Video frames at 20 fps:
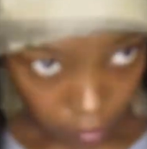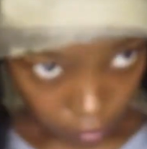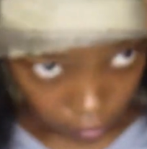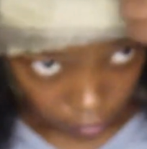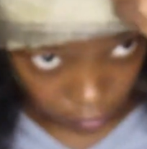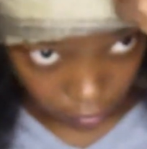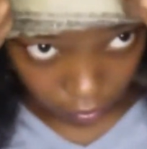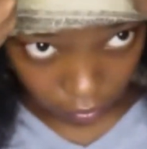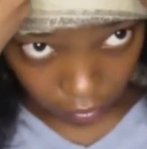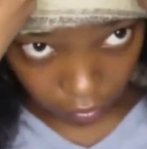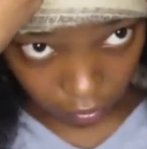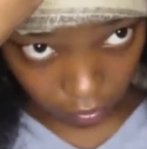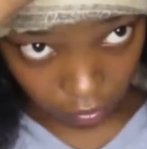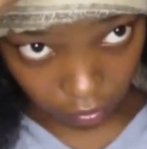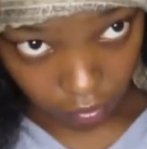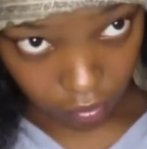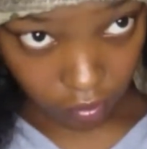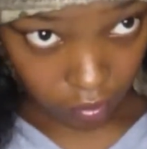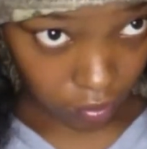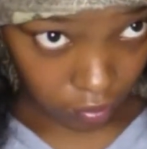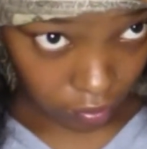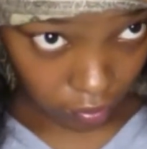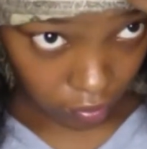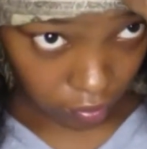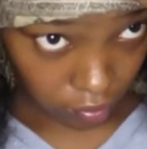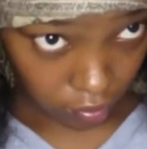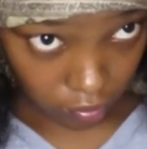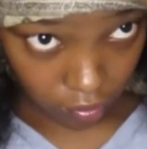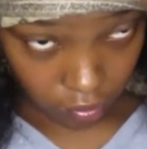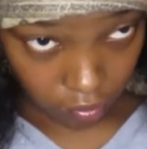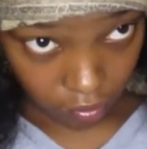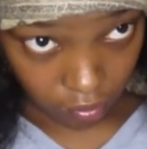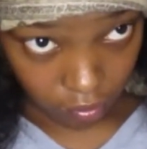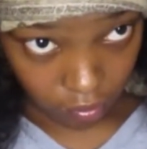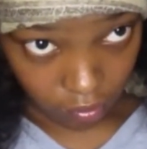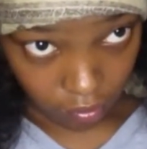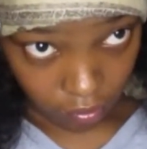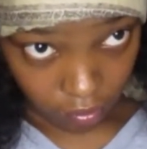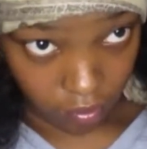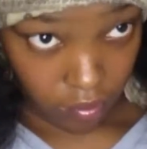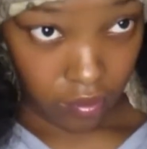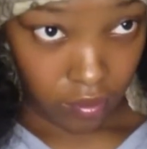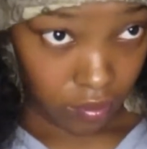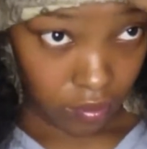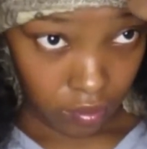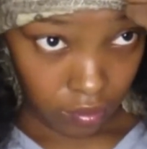you're done, because it's just so,